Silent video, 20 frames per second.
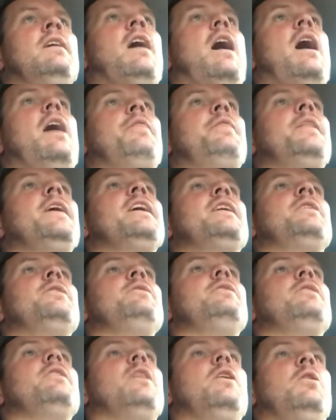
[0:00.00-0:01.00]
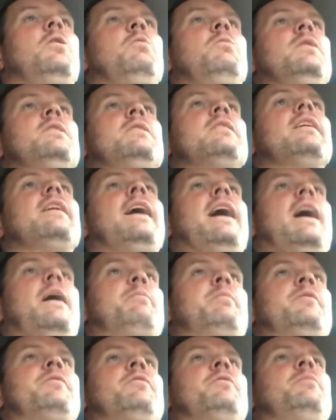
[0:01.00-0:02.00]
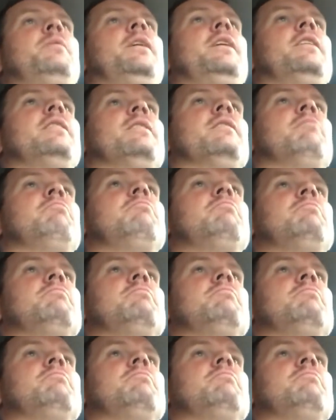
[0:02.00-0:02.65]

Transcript: I think you know what's going to happen from here.